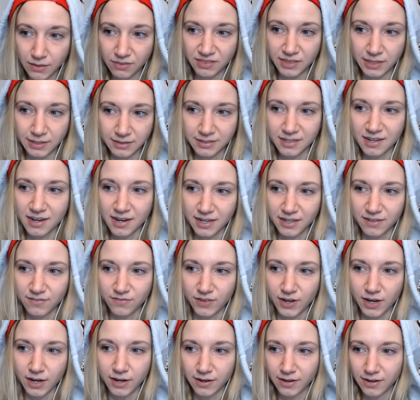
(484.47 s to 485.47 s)
This kind
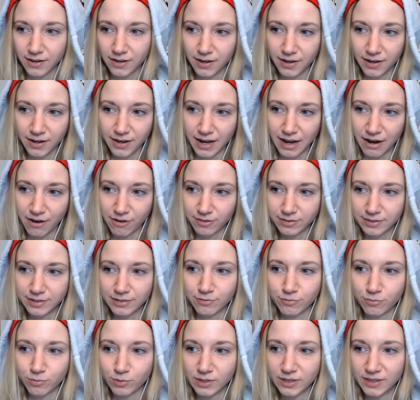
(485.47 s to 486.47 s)
of
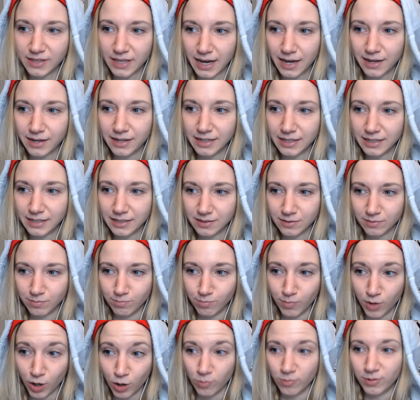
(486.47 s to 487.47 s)
narrative with that
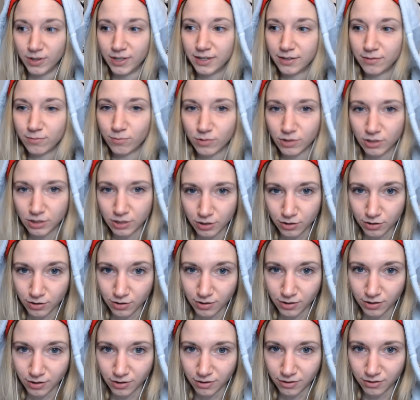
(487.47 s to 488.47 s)
moment with the
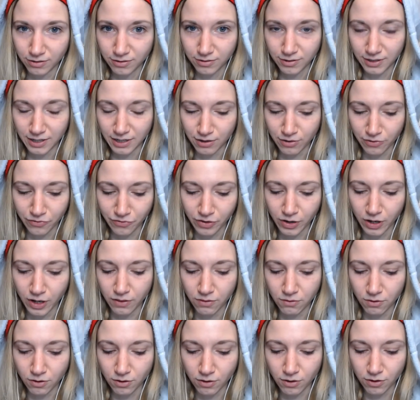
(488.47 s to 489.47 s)
girl and her
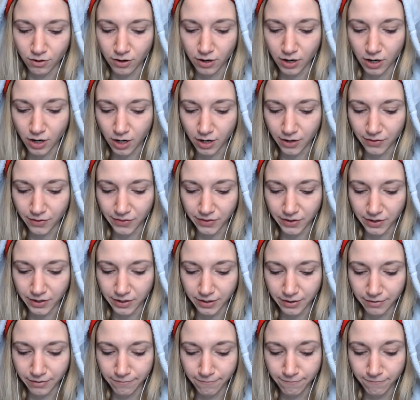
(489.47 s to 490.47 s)
father on
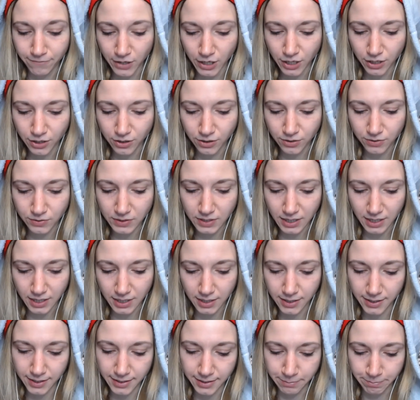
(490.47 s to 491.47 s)
the
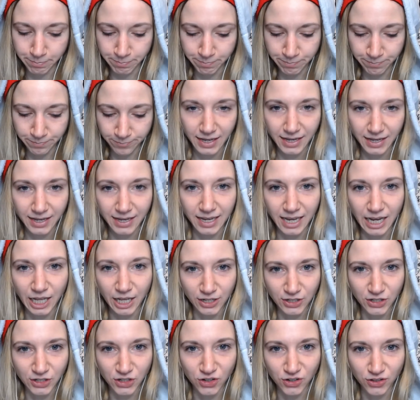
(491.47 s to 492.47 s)
phone can
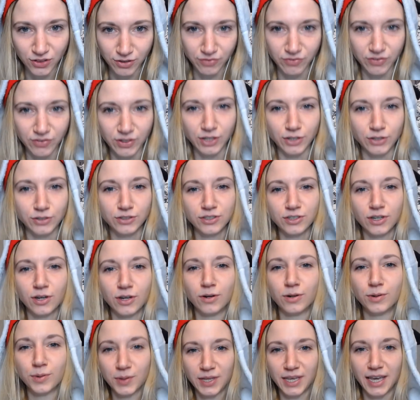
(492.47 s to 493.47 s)
hit you in the feels.
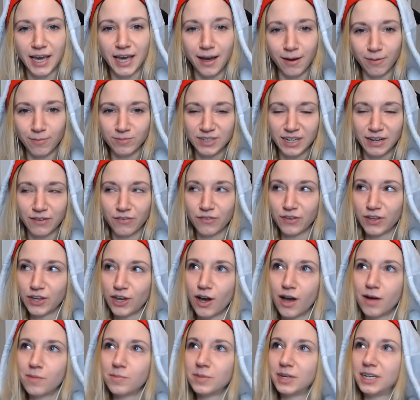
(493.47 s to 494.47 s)
So yeah, definitely
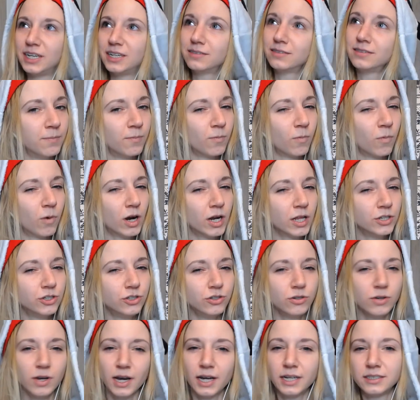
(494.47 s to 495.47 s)
got me. What did
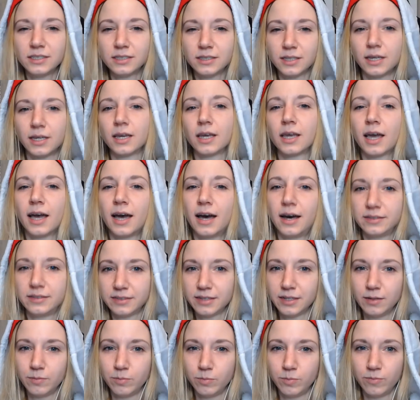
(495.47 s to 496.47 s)
you guys think as
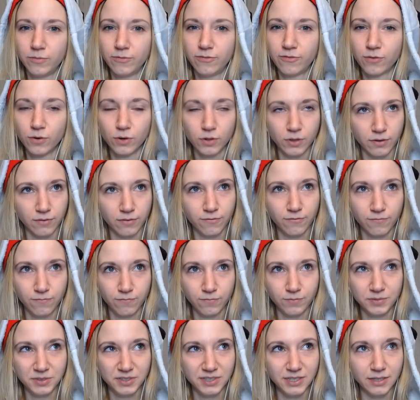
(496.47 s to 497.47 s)
it for the
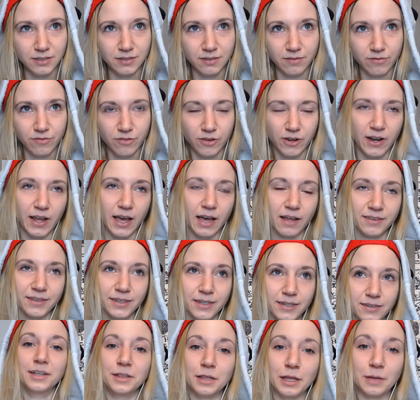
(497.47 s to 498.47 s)
season
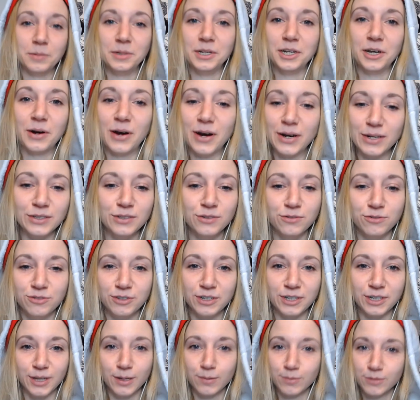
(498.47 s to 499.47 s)
finale? Let me know how you
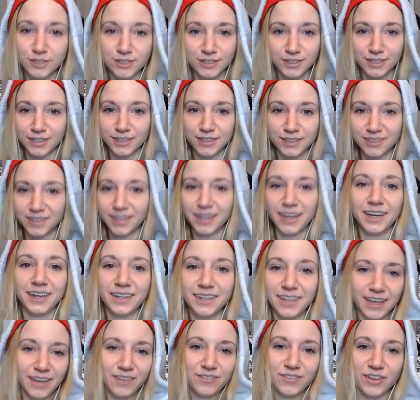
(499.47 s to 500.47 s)
feel.
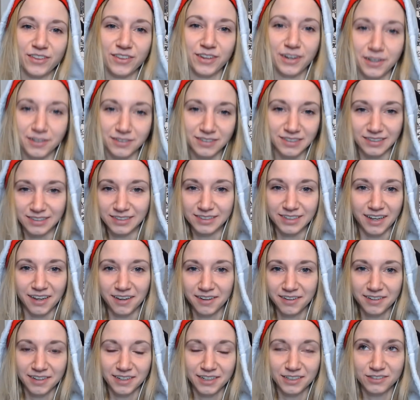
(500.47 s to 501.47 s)
I have nothing else to
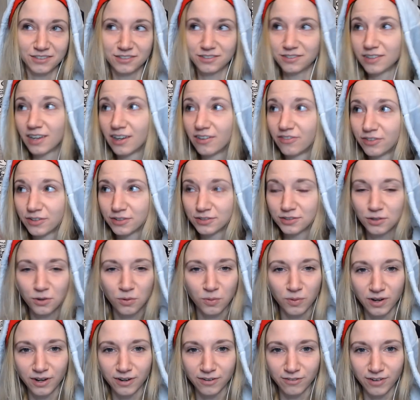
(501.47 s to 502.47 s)
say. I feel so
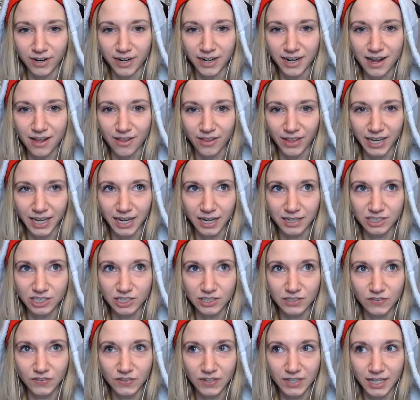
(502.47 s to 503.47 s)
weird right now. Like, I
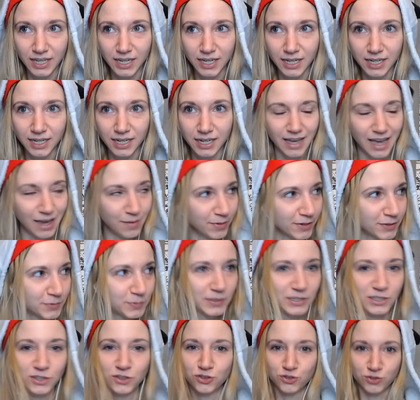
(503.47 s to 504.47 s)
just feel like I must
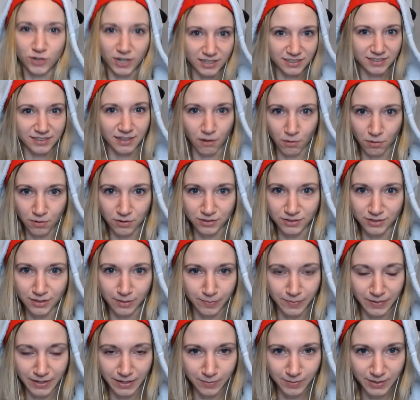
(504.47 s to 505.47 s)
be stressed out or
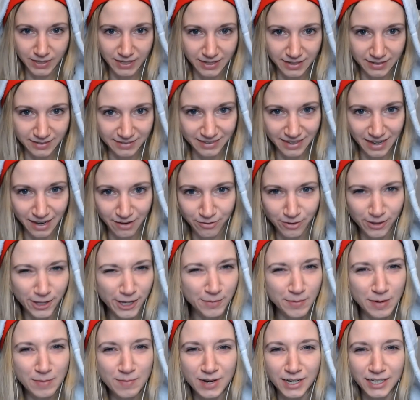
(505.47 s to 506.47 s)
something, because I feel
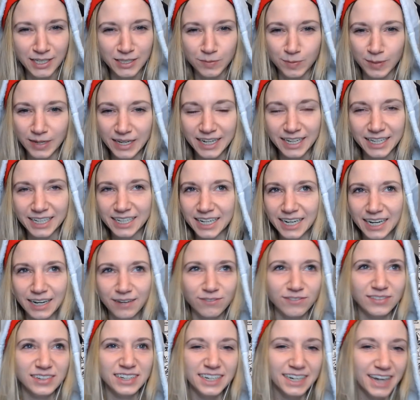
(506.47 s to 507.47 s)
like my mind's blank. Like, I
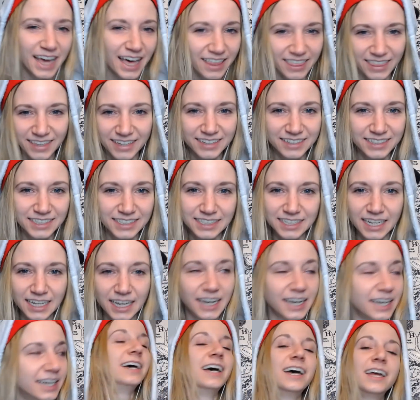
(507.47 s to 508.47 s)
have nothing to
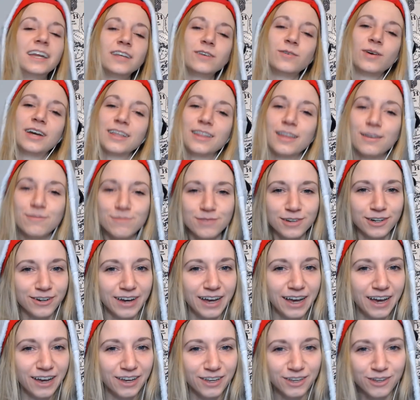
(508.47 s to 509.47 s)
say. Anyway, let me know
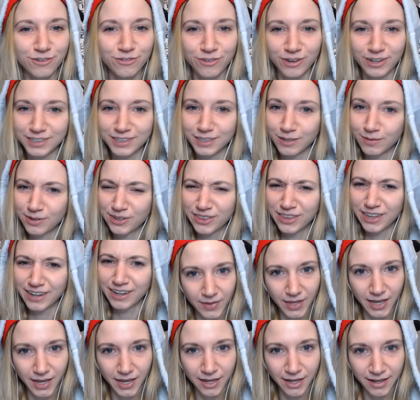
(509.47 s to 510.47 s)
how you felt about
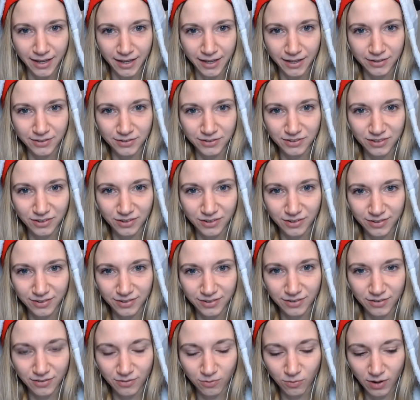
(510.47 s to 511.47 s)
that and
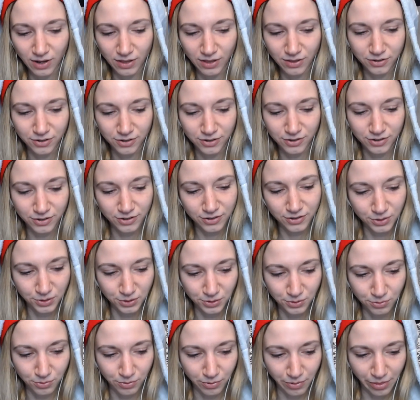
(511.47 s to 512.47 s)
whether
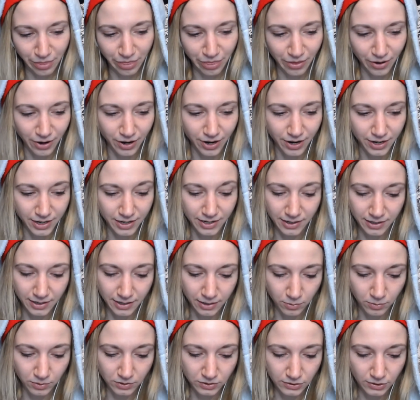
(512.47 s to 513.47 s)
you thought
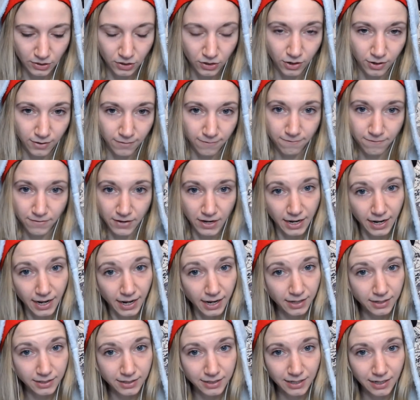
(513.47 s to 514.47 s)
it was a good
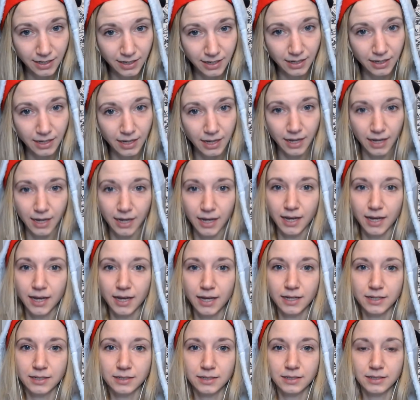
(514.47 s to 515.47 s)
finale.
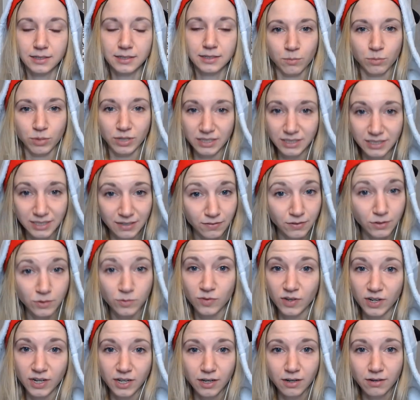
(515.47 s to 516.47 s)
And please give this
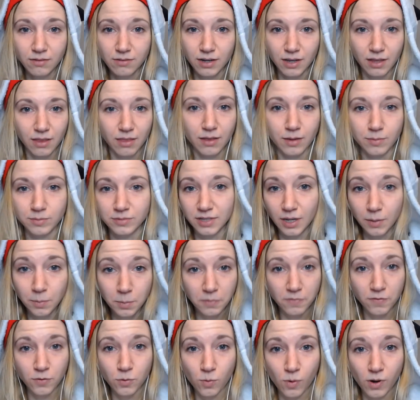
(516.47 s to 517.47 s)
video a thumbs up
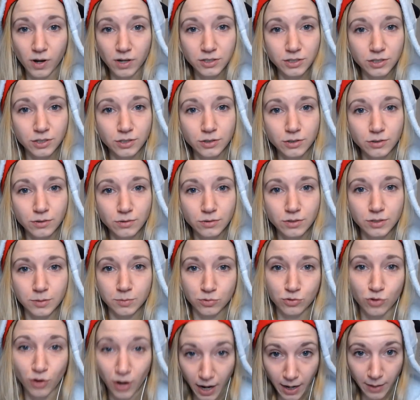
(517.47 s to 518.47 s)
if you want to.
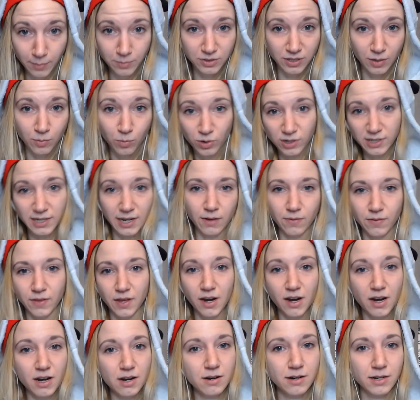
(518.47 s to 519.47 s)
Subscribe somewhere down
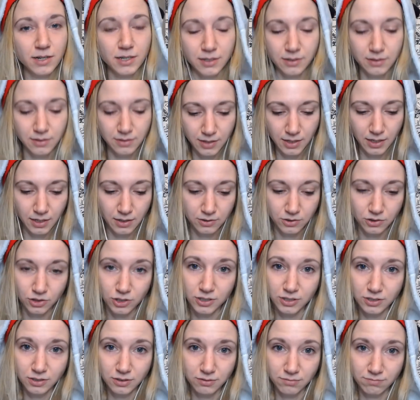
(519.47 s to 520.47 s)
there. And I guess
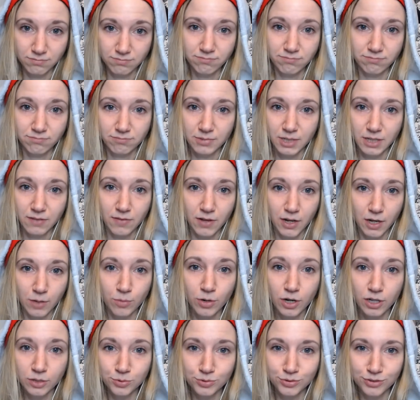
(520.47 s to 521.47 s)
just live long and
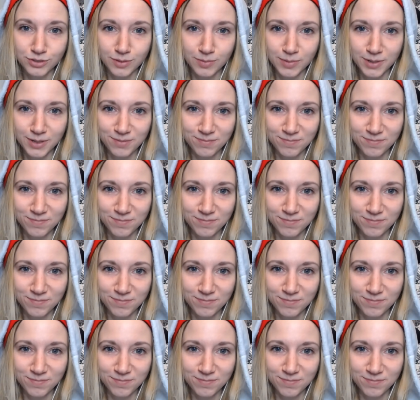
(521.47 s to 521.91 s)
prosper or something.